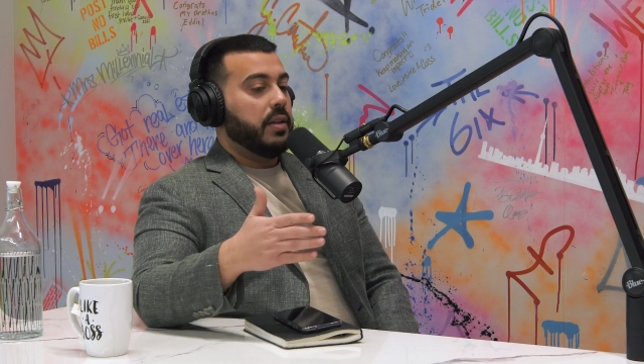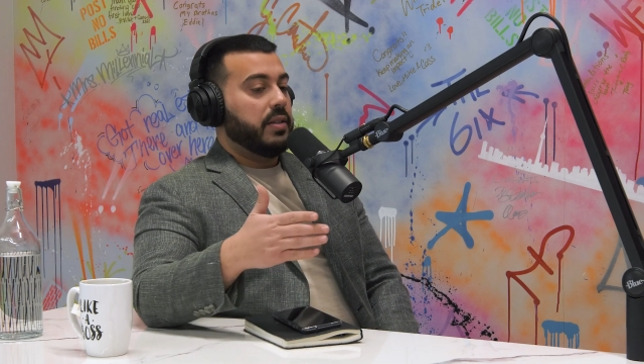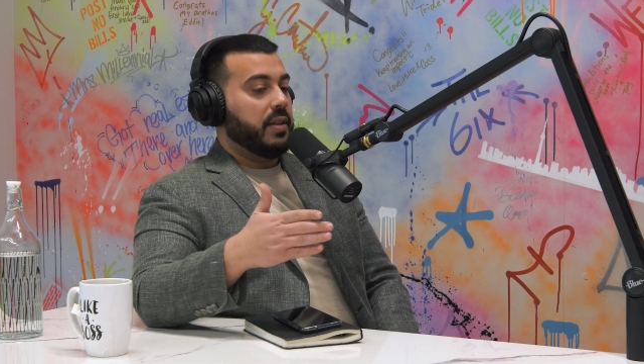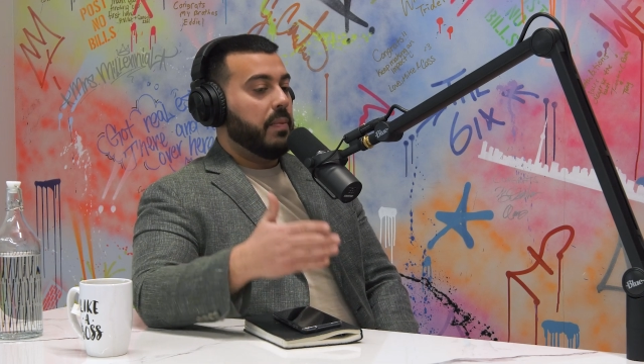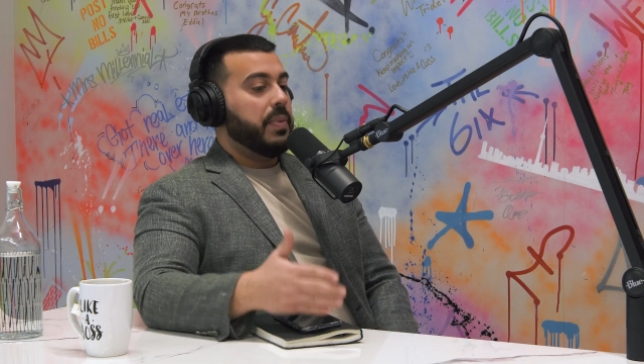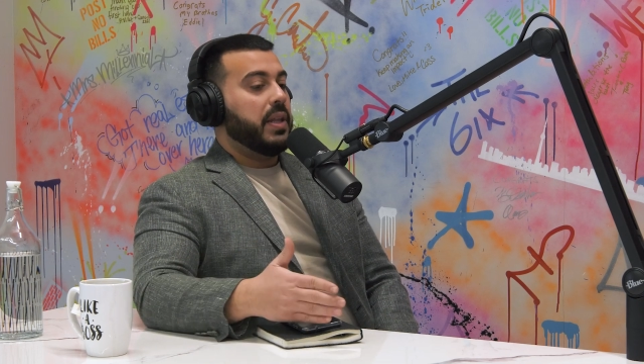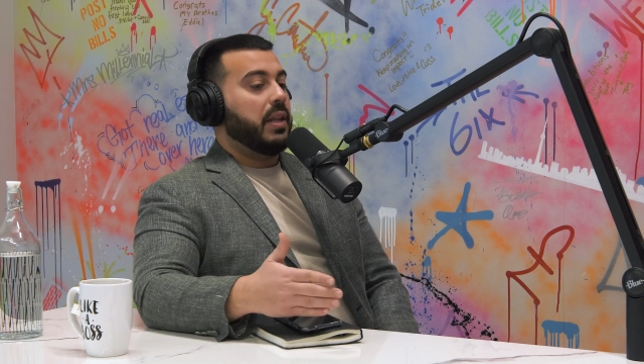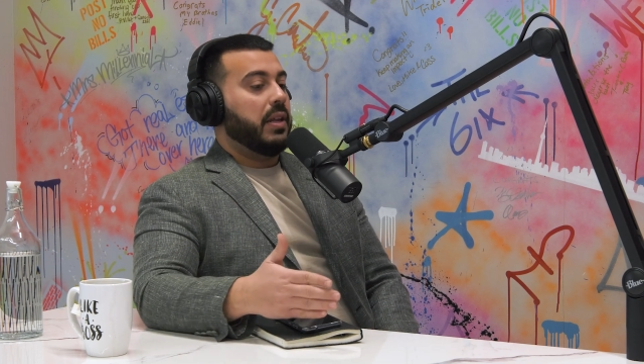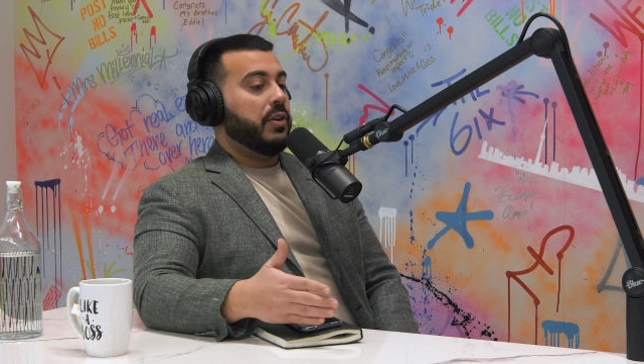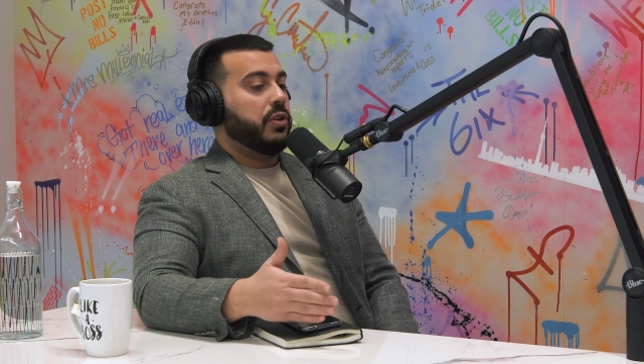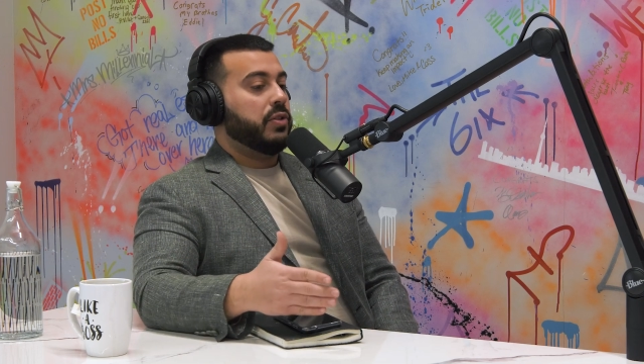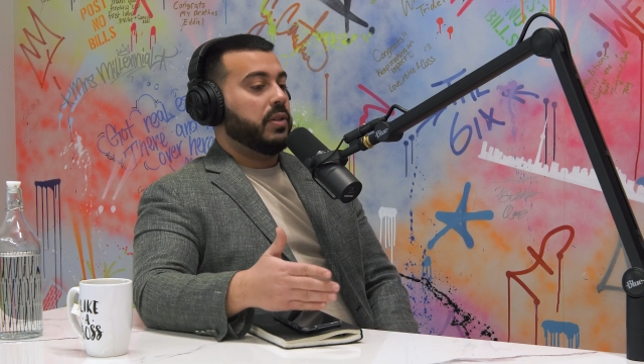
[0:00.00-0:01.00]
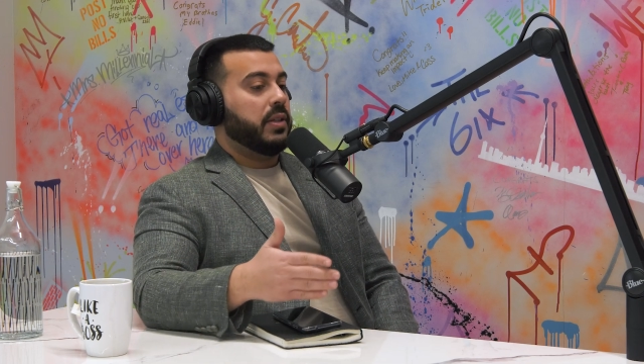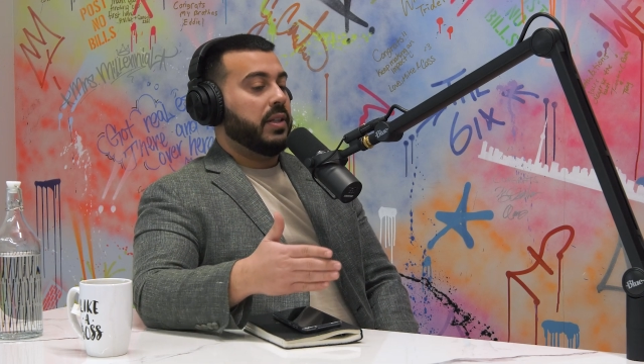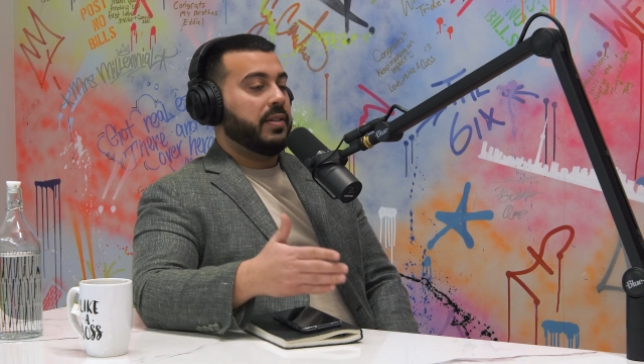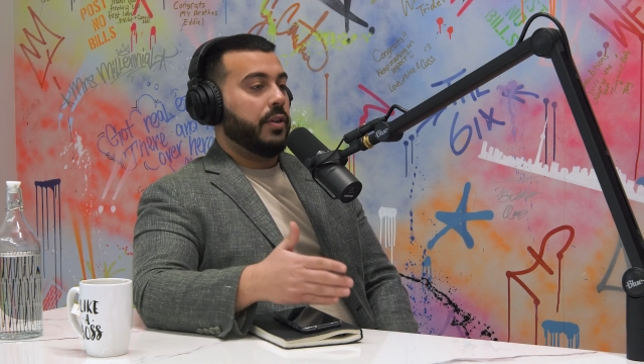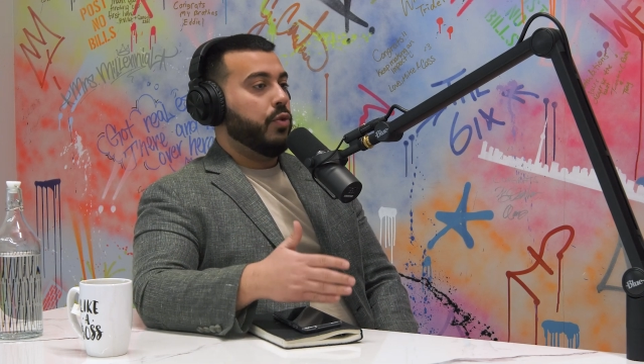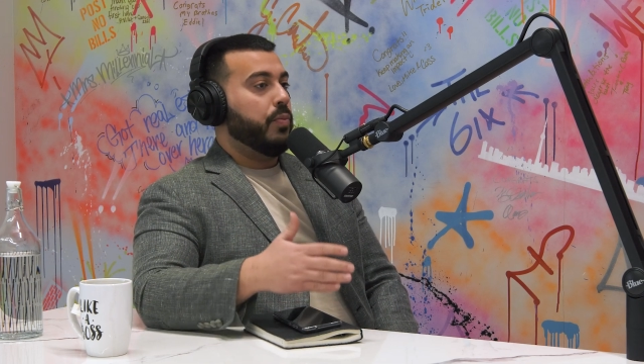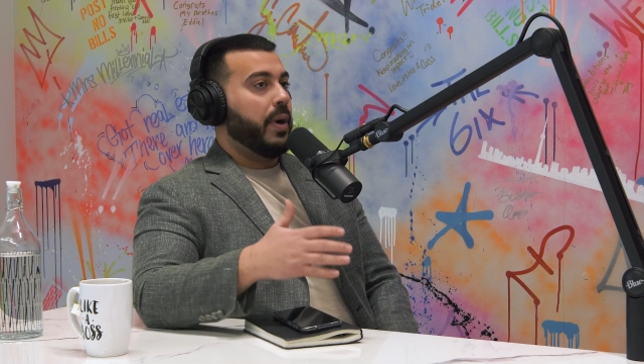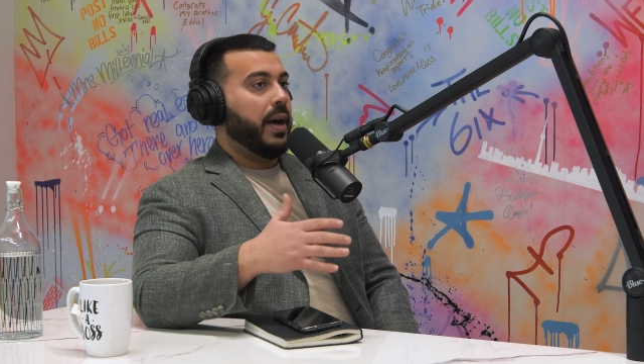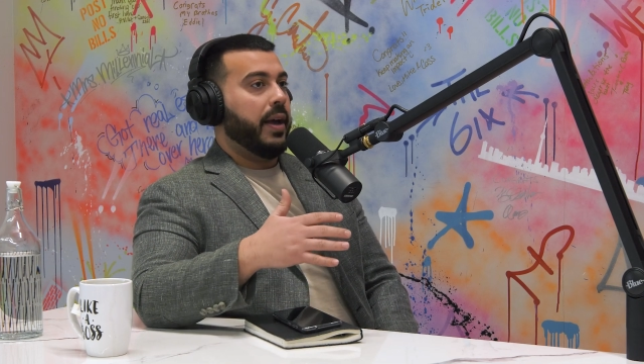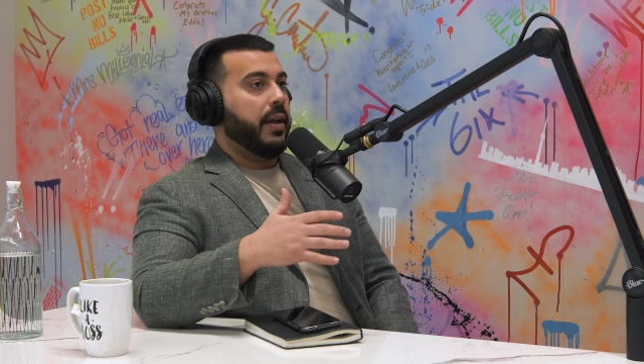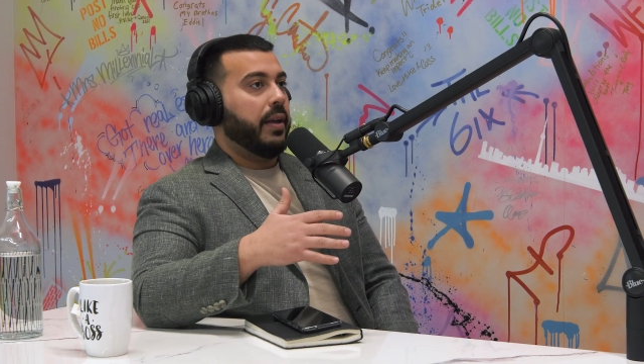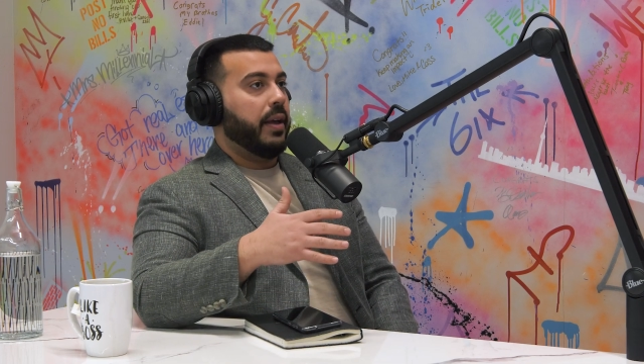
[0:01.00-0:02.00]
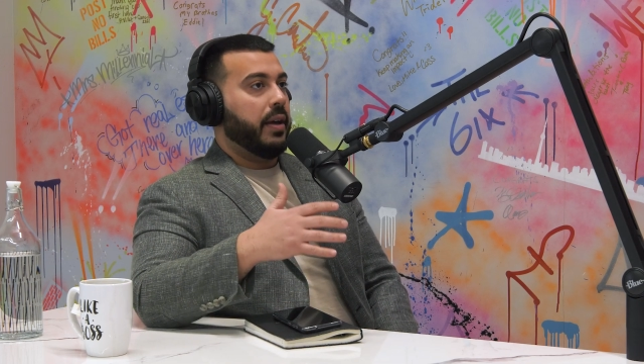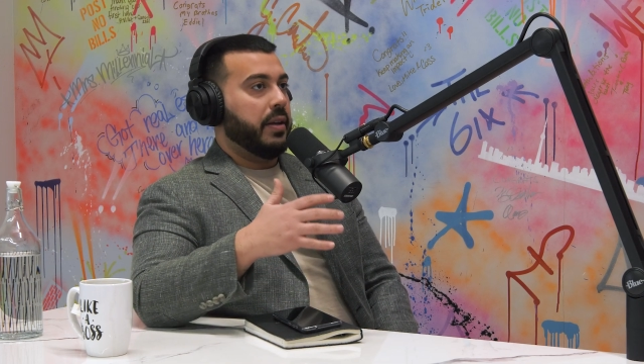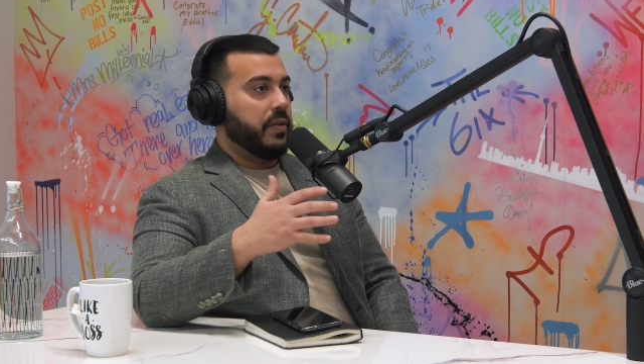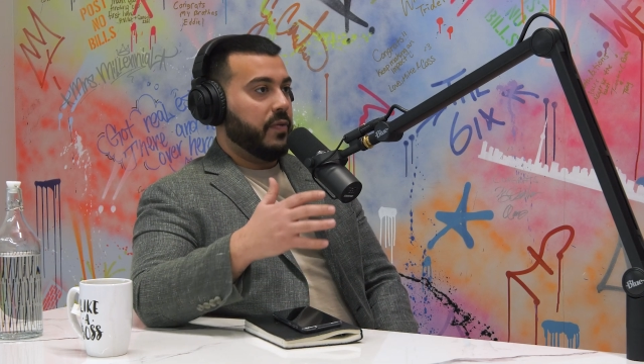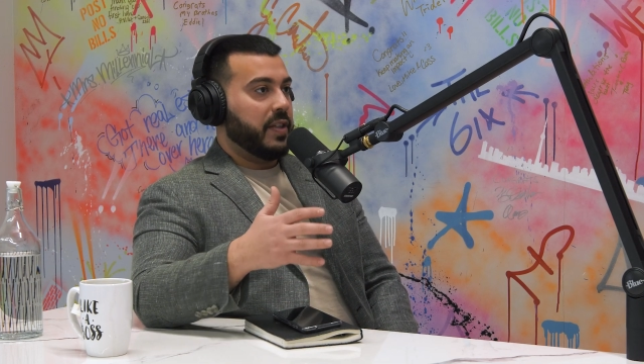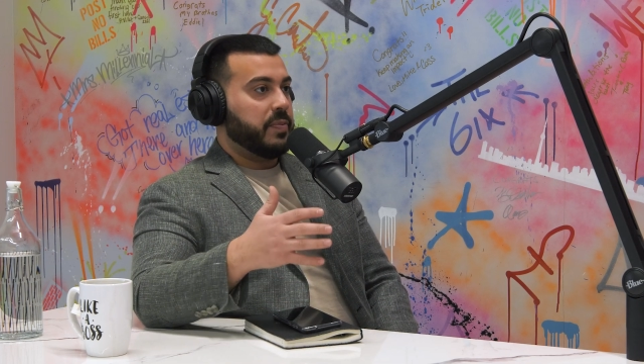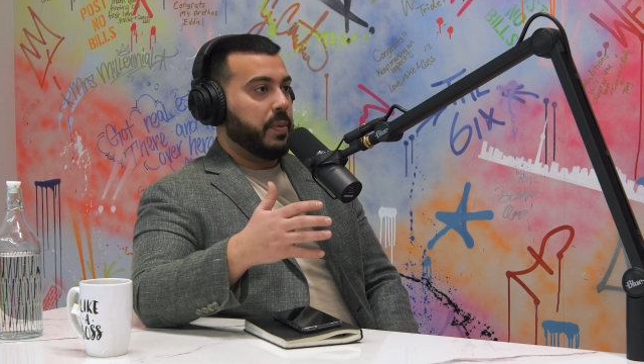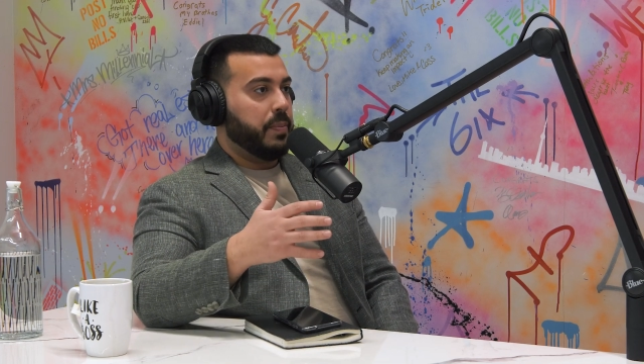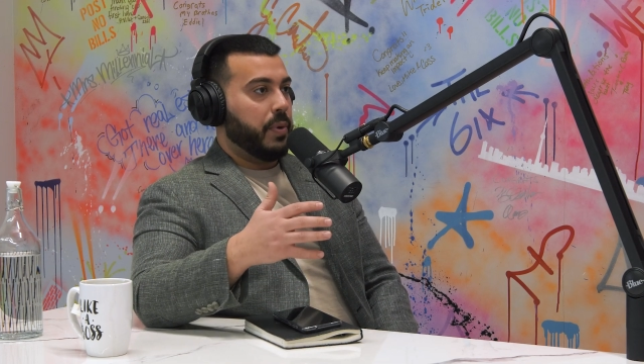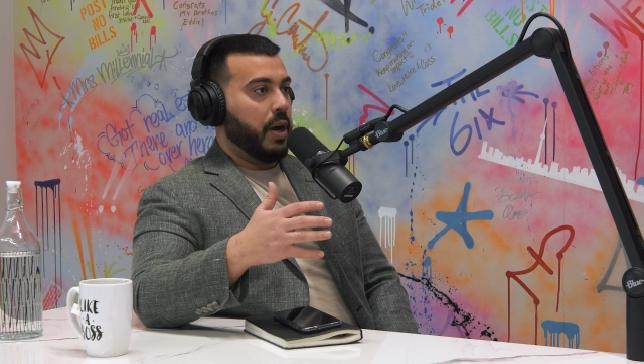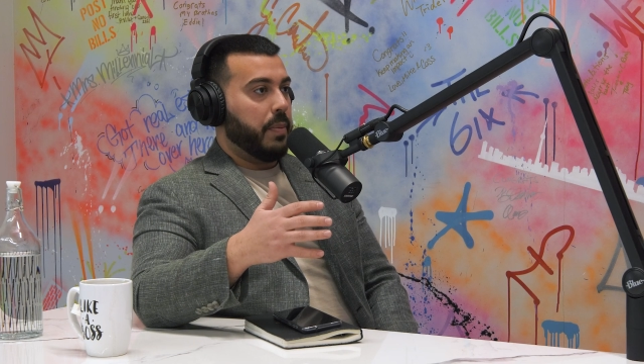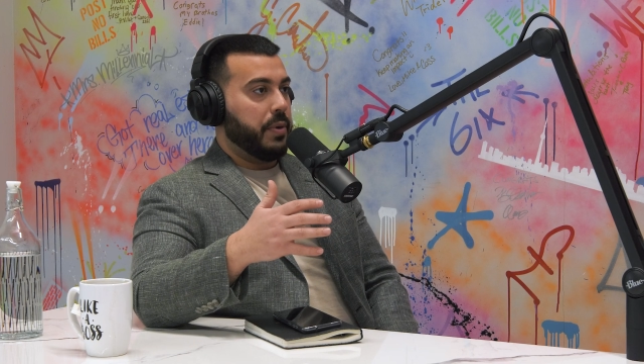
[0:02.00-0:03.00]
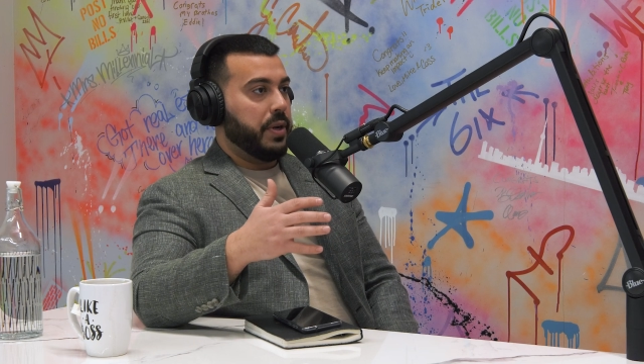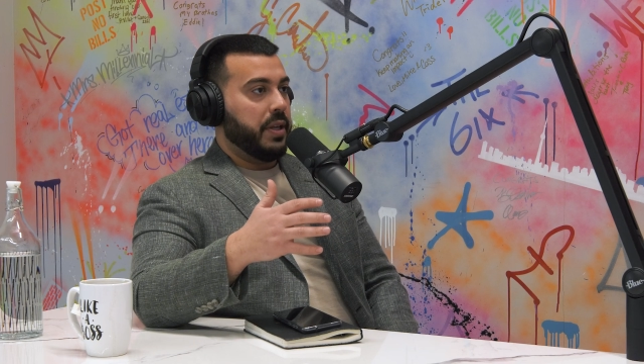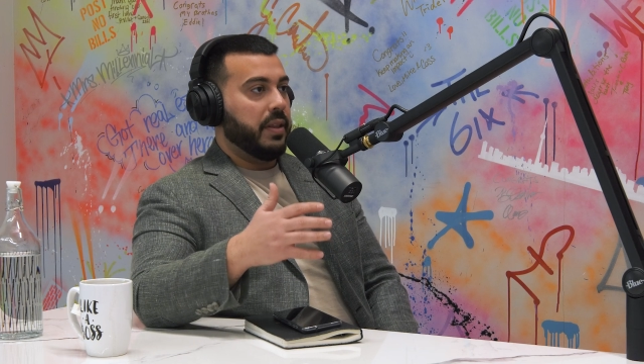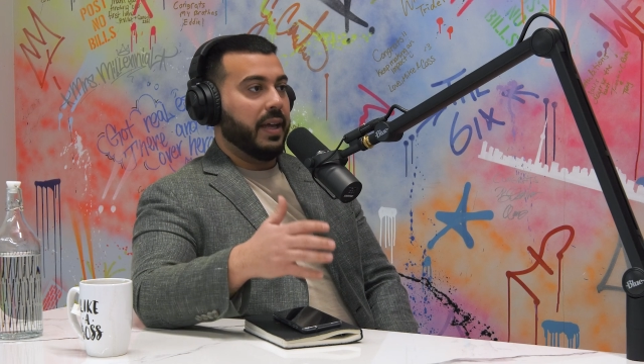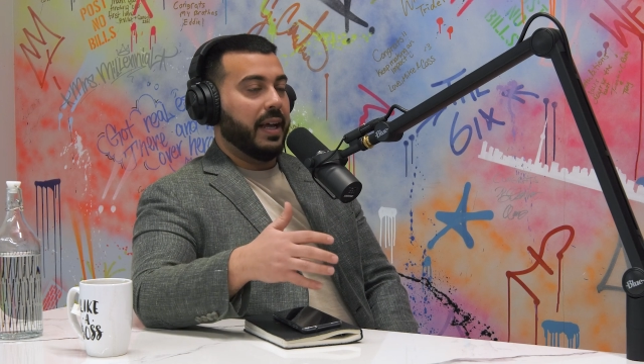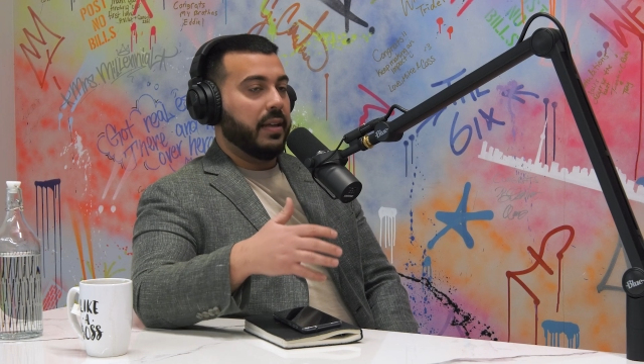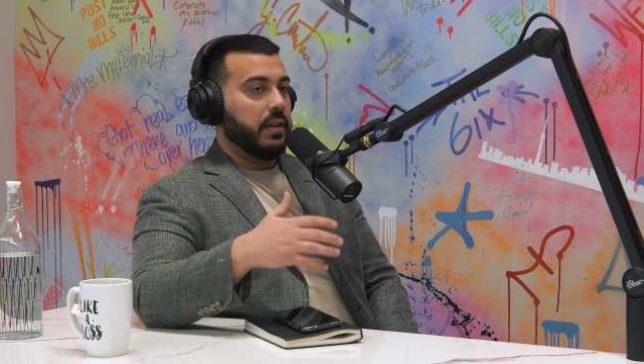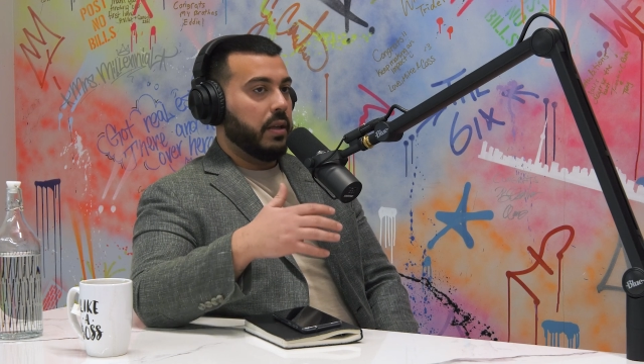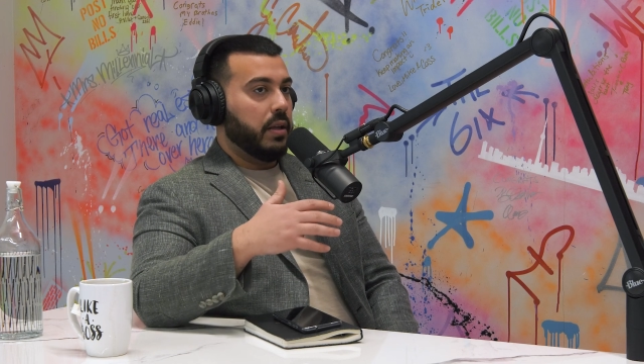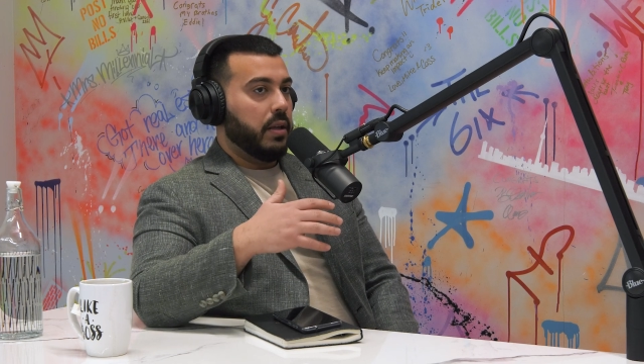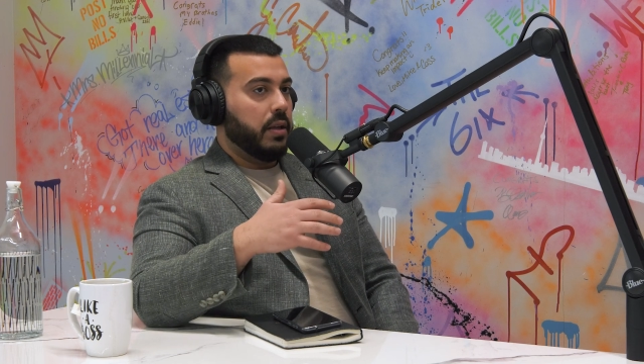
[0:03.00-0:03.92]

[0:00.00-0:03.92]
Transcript: Some B lenders, let's say you buy an investment property that,